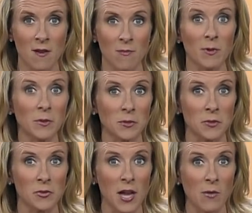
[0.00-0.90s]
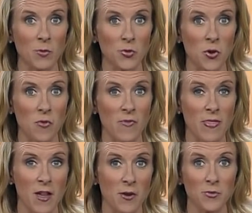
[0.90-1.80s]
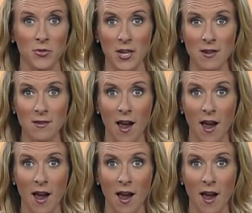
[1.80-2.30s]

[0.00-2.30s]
Realtors can reserve their seat